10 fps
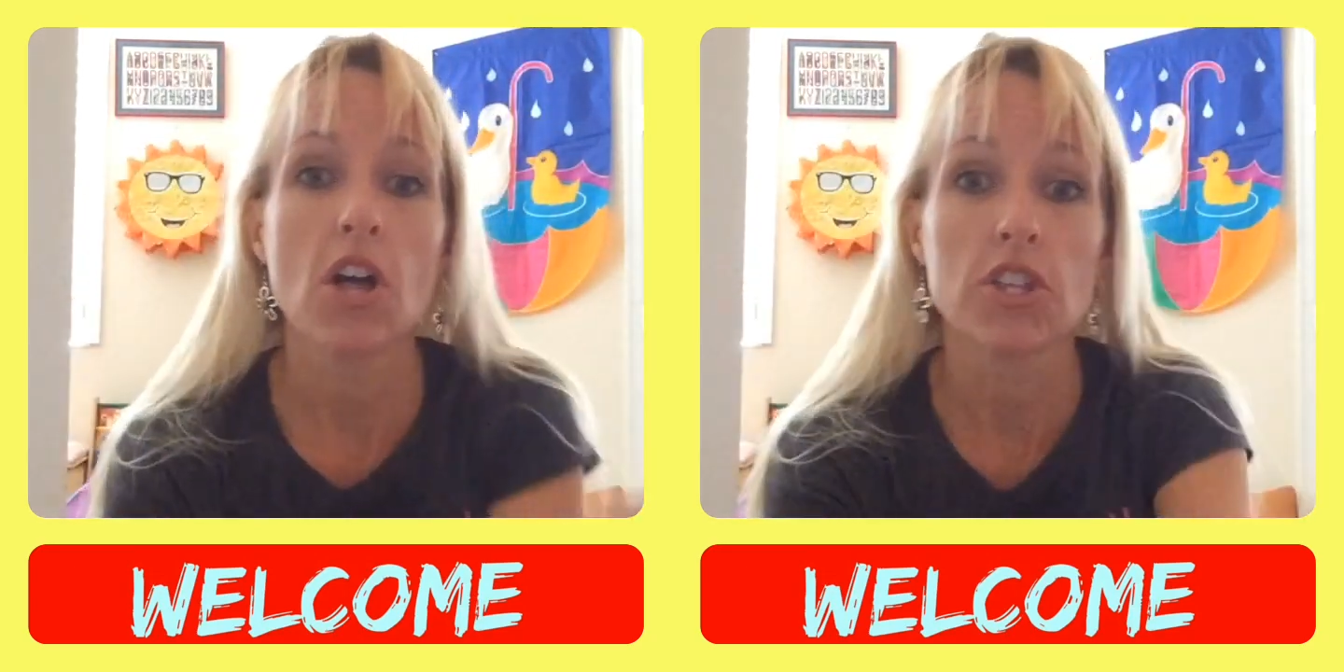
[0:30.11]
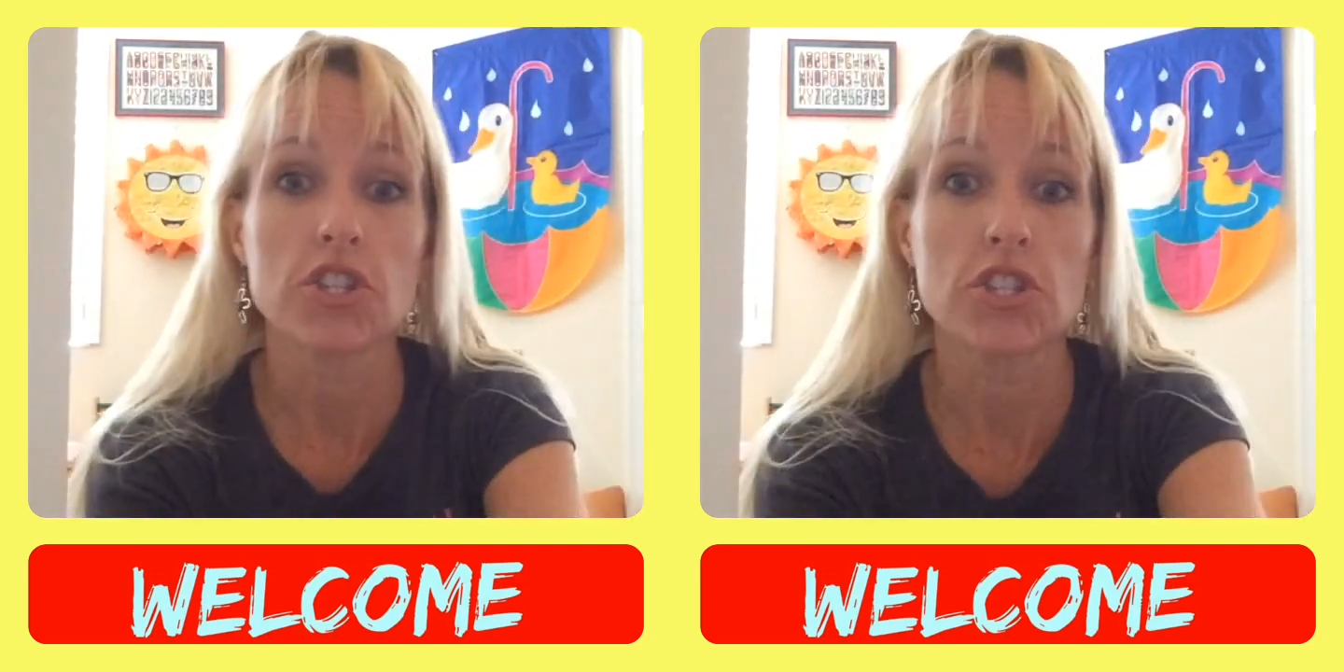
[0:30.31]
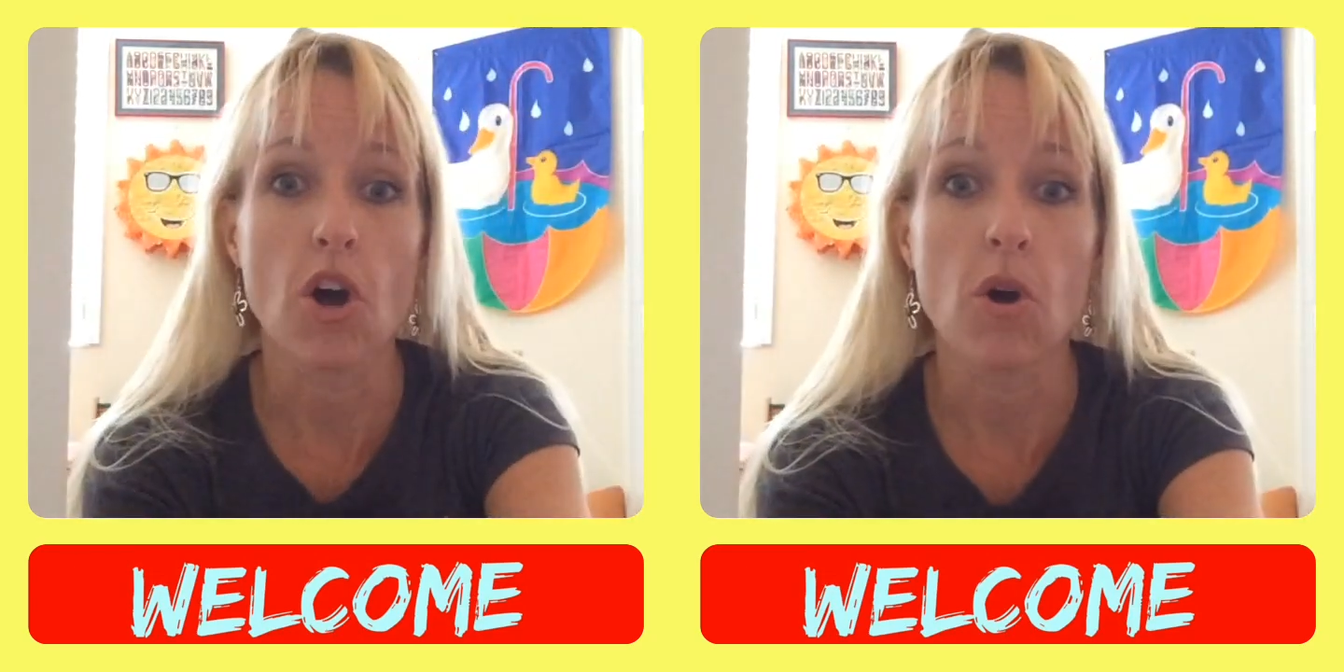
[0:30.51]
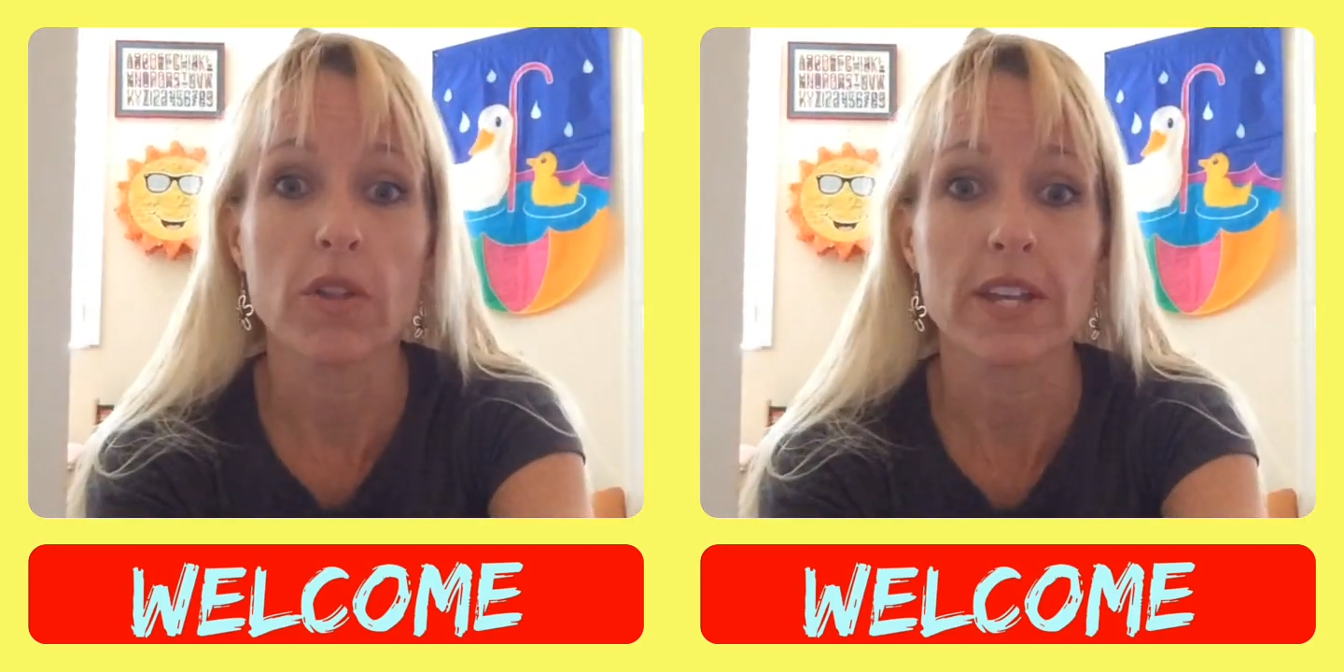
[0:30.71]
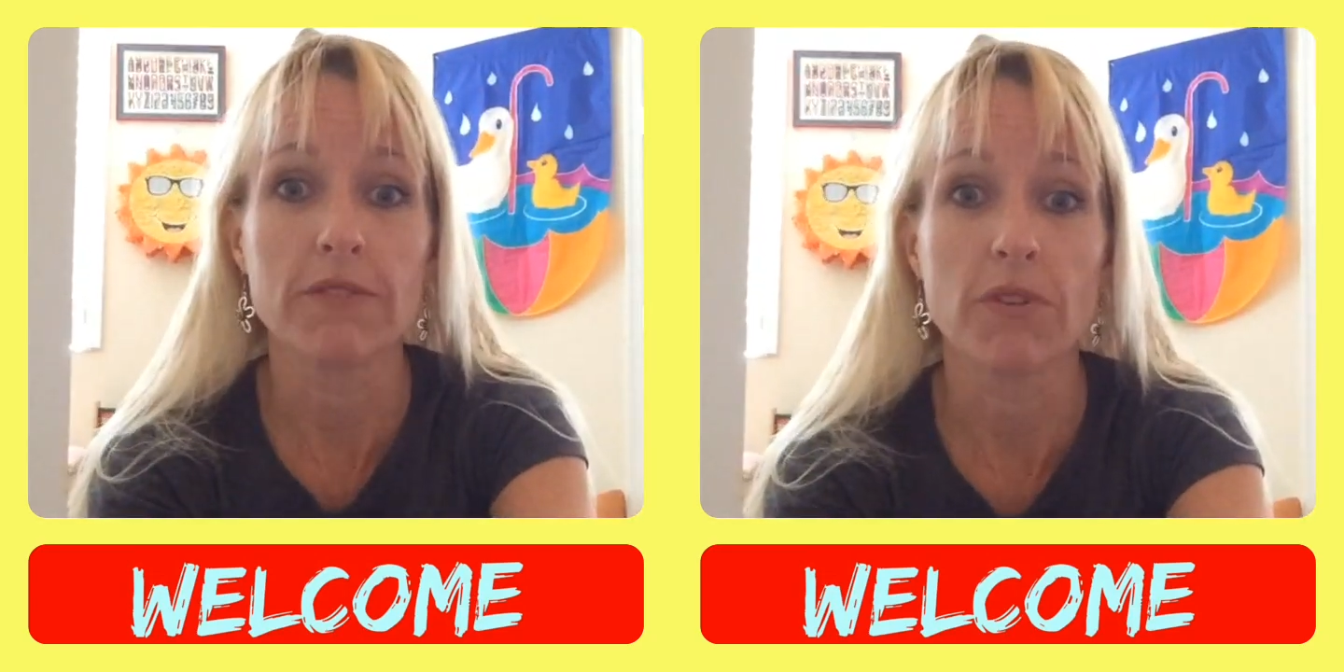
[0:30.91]
so
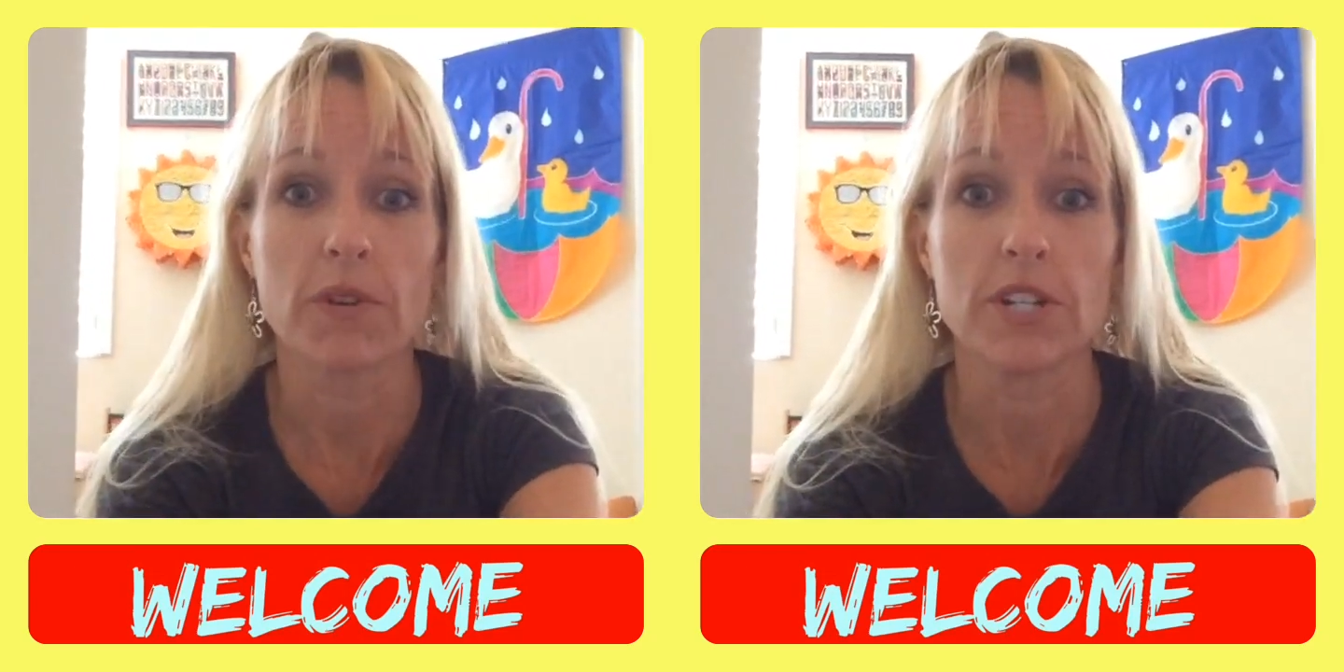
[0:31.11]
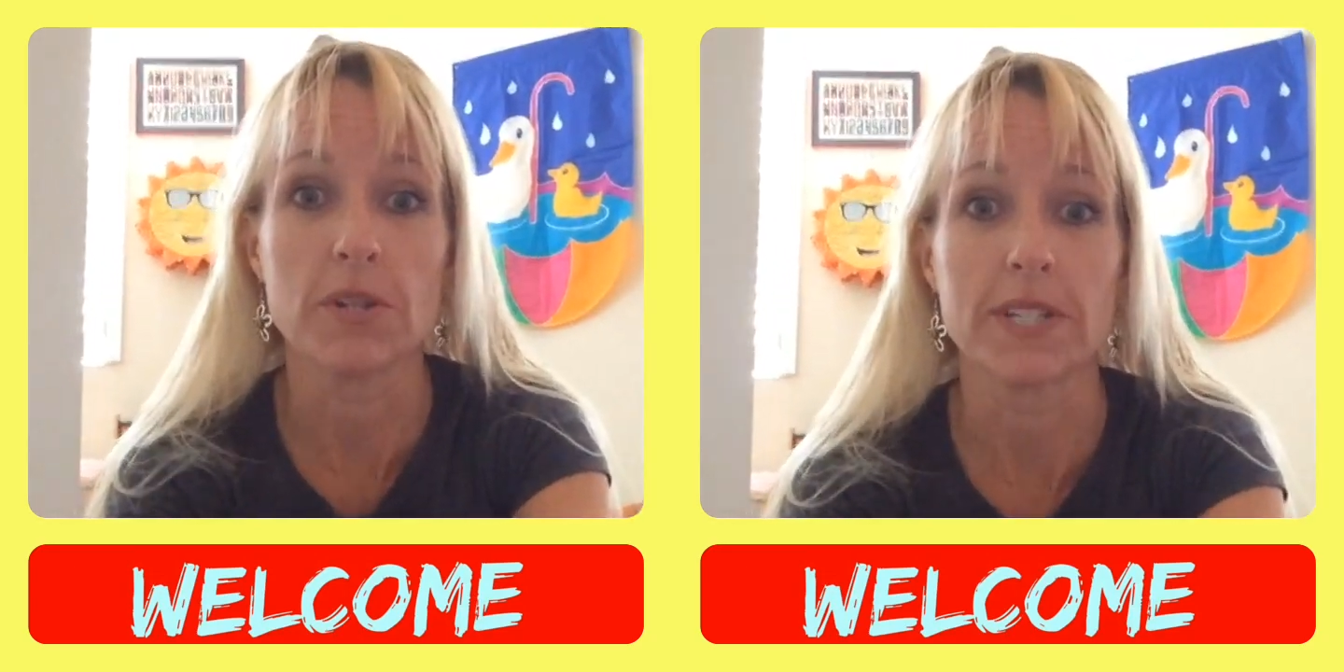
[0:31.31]
looking forward to